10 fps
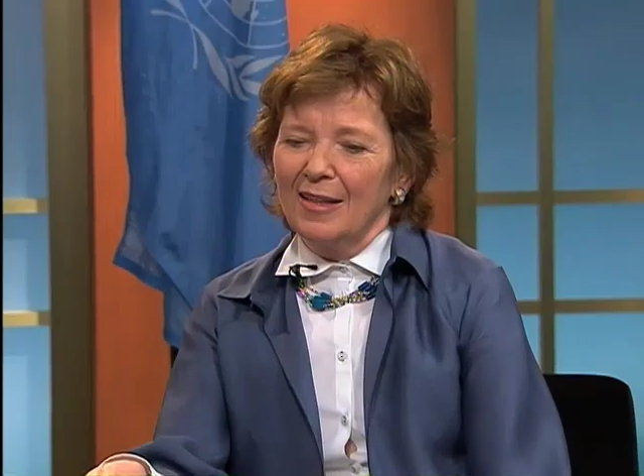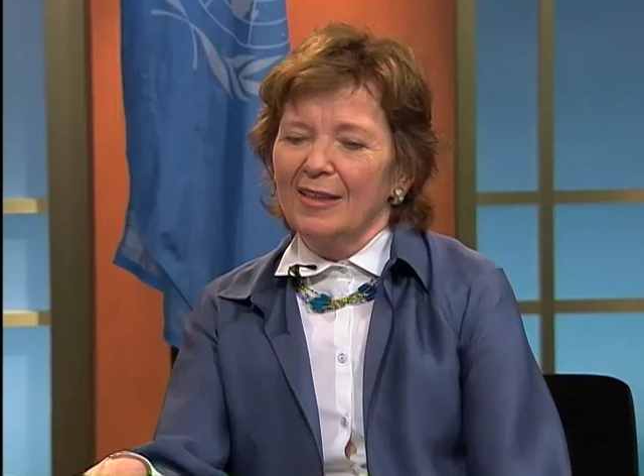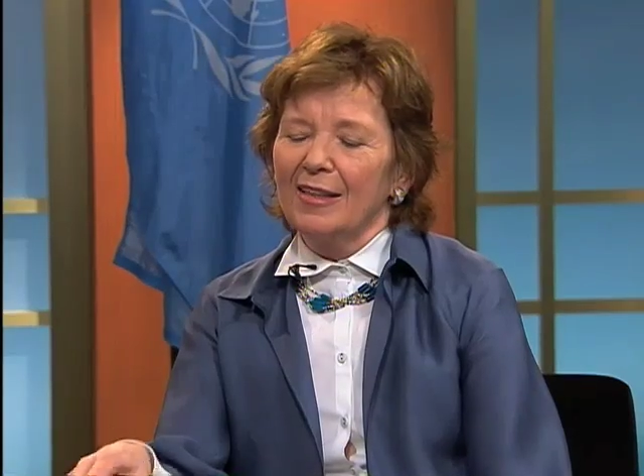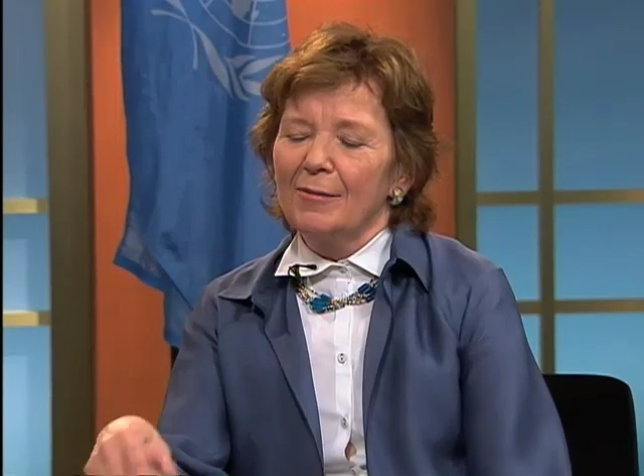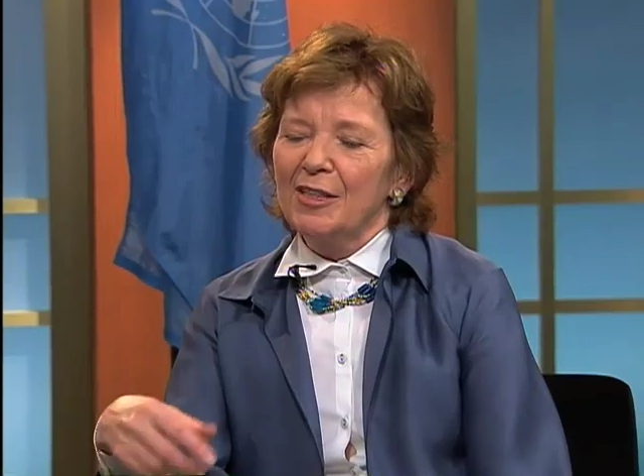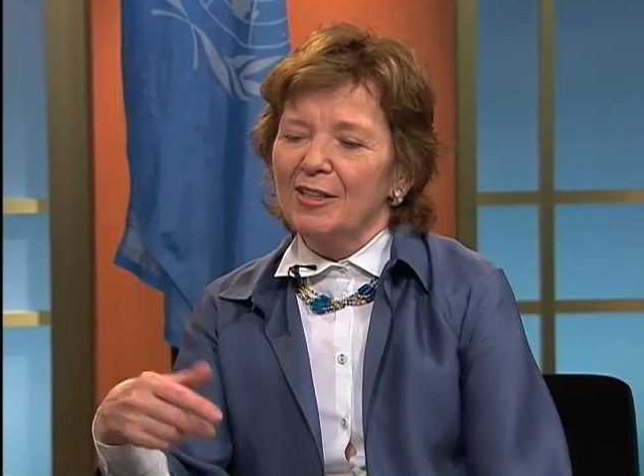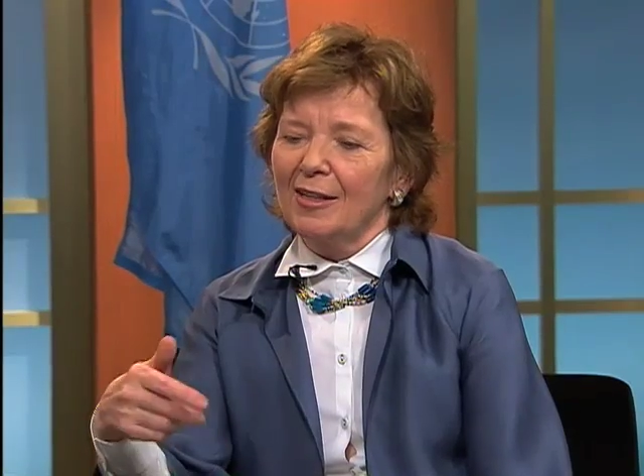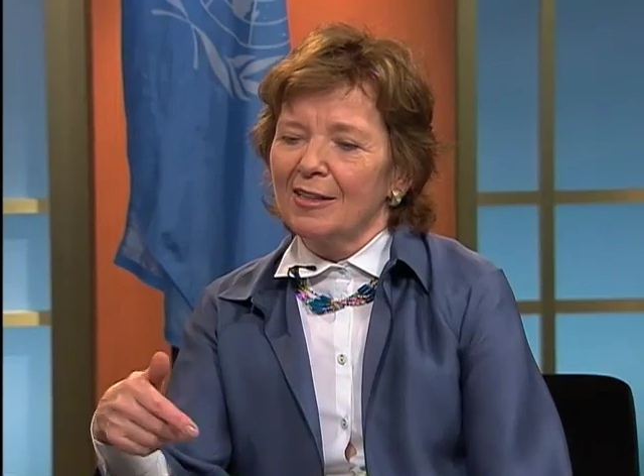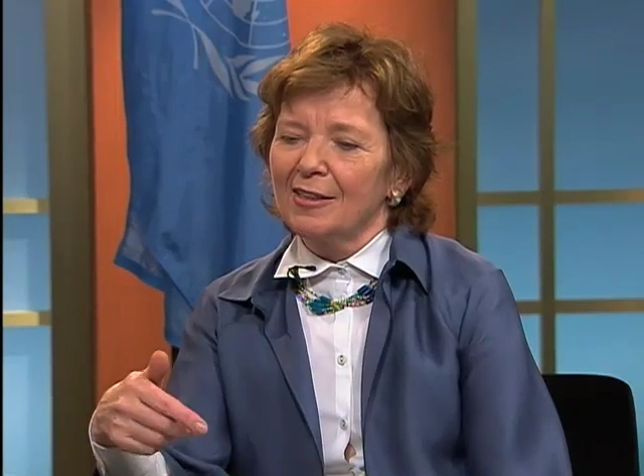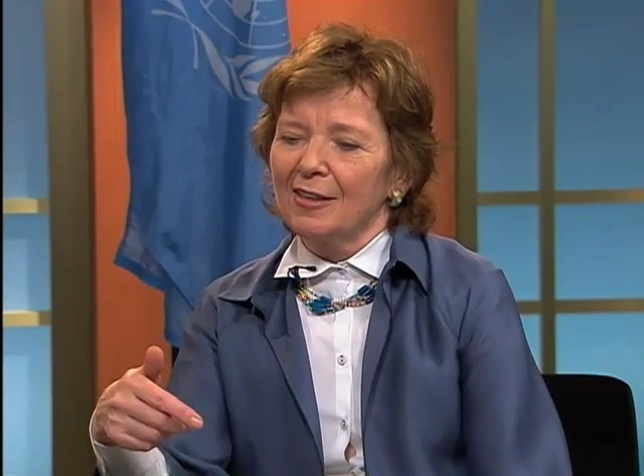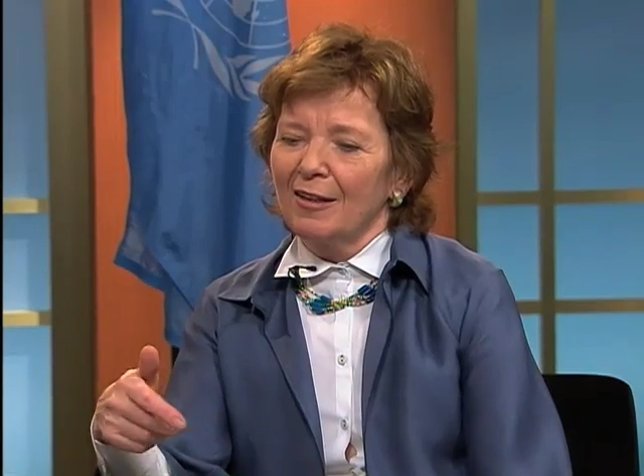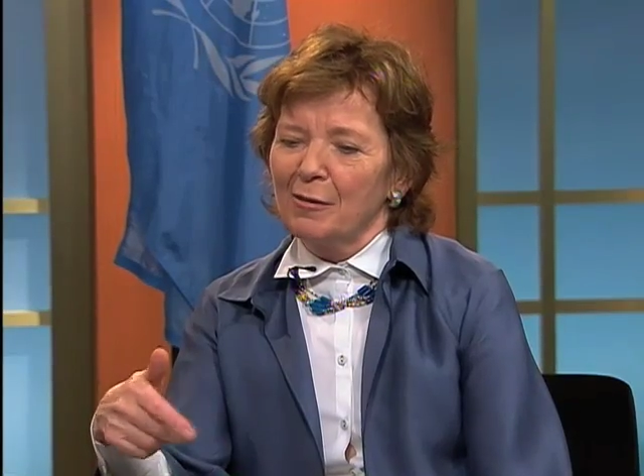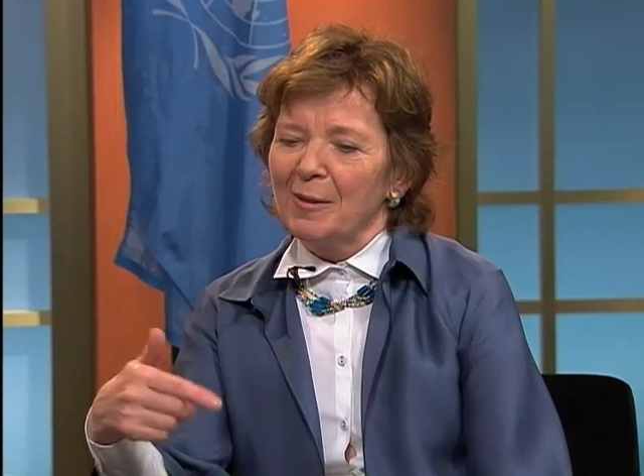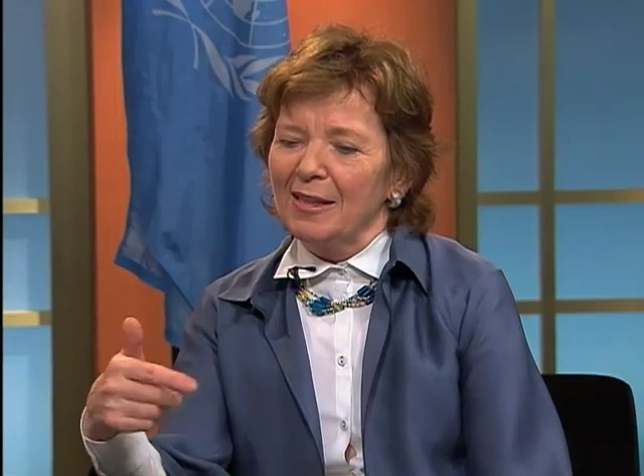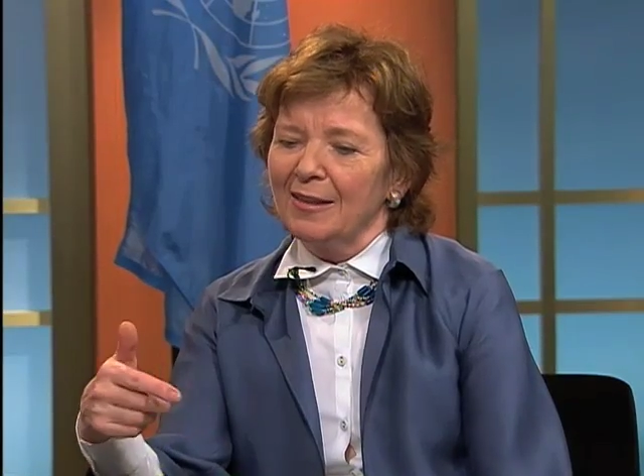I think I would just ask
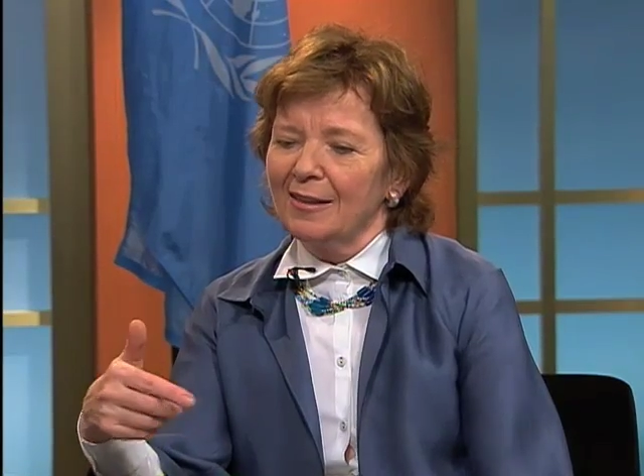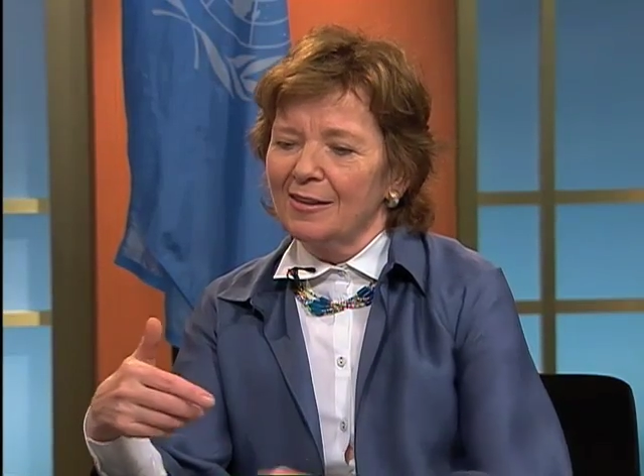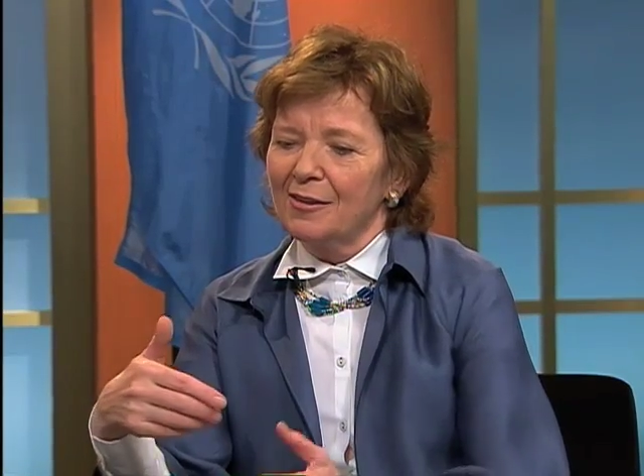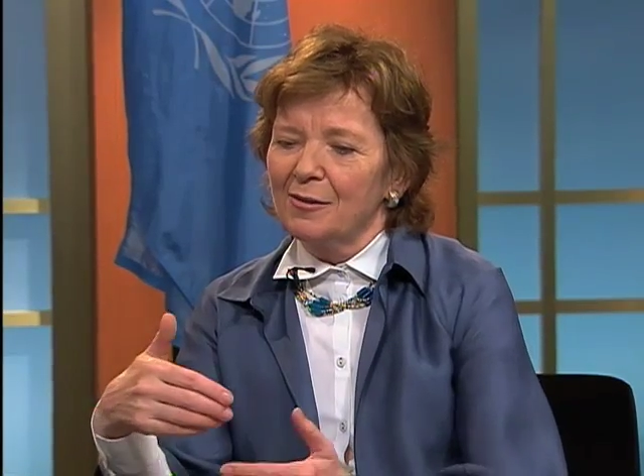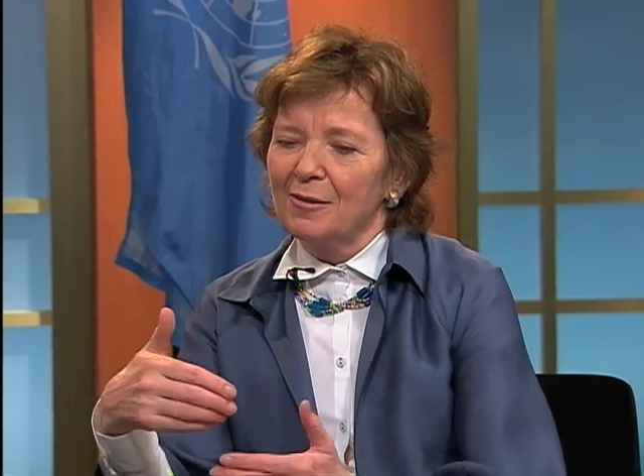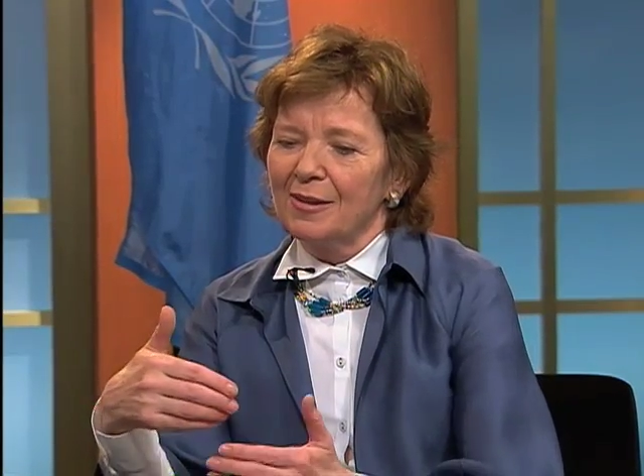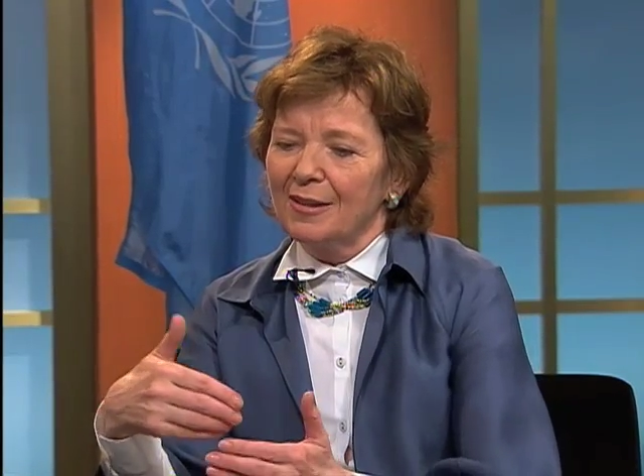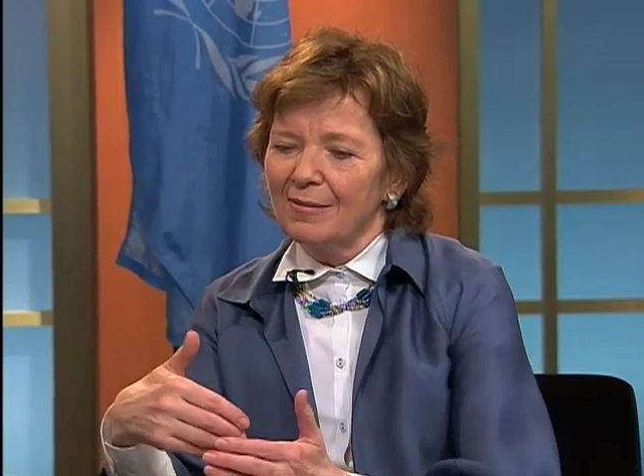everybody to